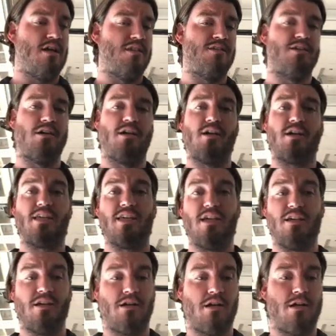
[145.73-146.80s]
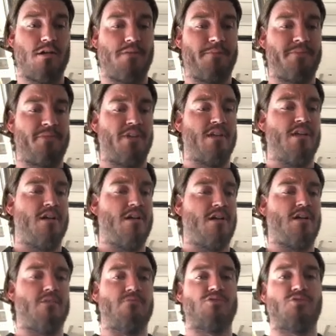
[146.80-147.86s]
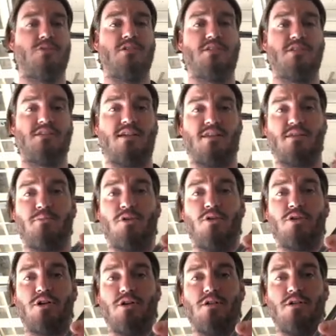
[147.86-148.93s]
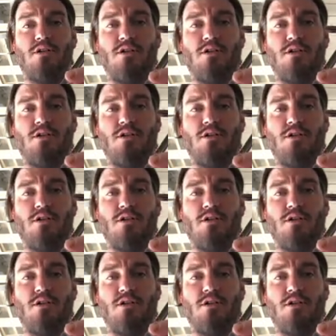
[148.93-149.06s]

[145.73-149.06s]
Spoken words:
The kit here comes with, it's got the poker,